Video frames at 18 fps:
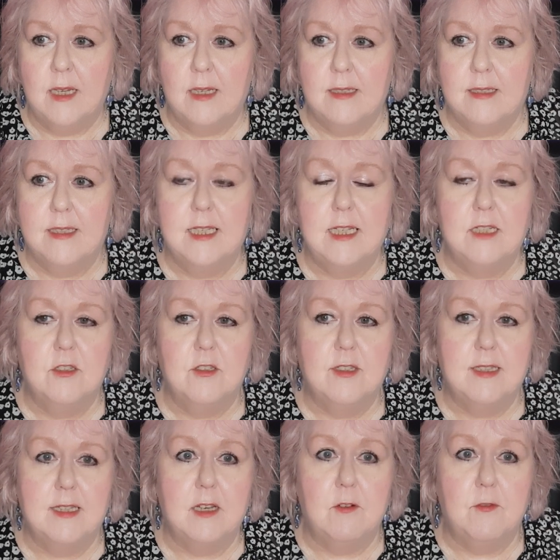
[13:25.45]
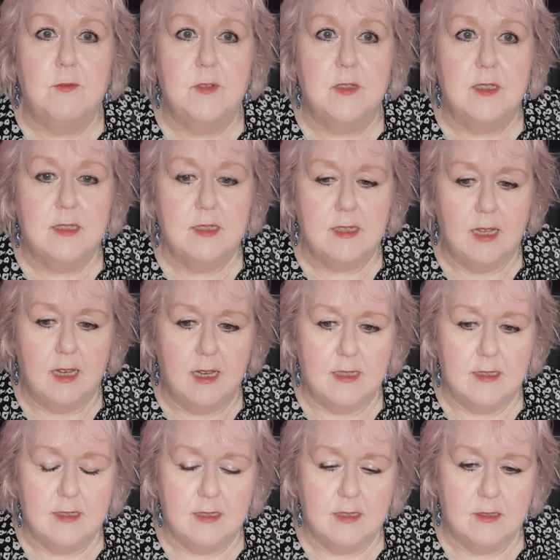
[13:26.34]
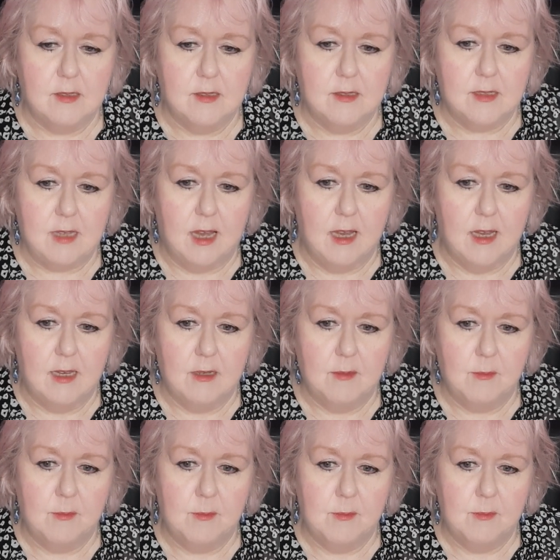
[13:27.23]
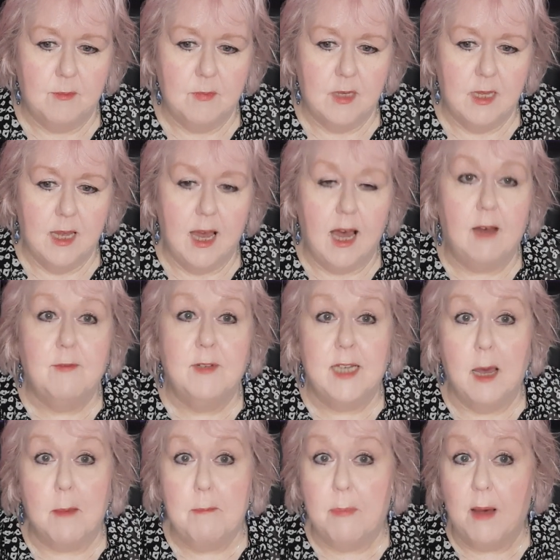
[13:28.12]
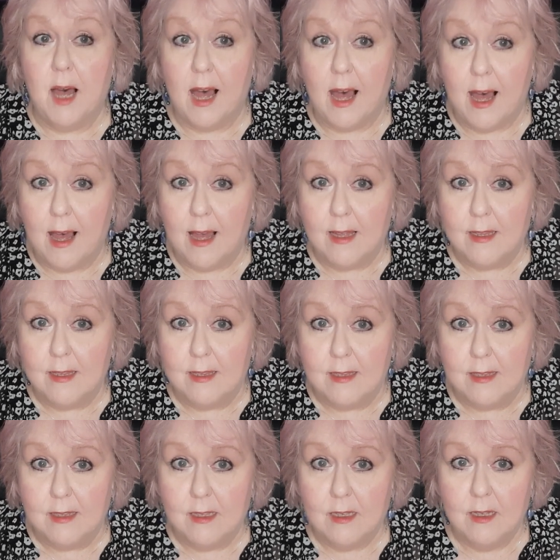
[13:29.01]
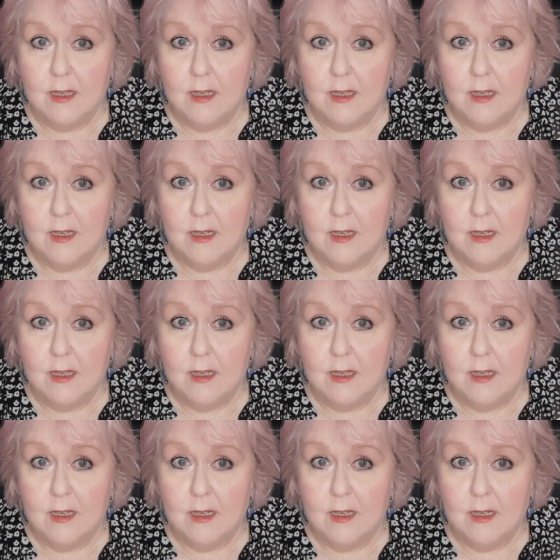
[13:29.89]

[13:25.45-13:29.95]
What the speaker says: see yourself as having a path